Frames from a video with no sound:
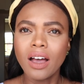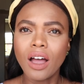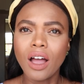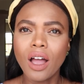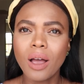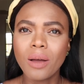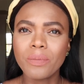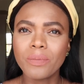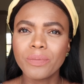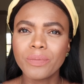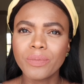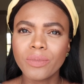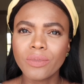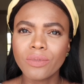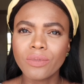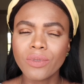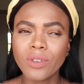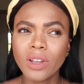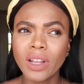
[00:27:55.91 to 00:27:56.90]

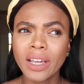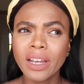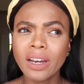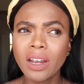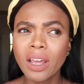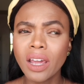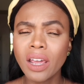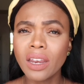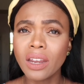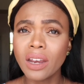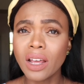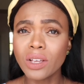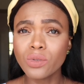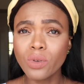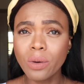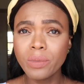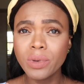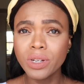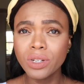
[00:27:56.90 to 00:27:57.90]
Like in Haiti, that's
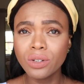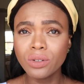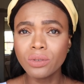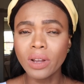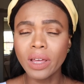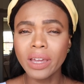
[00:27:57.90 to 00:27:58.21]
what we do.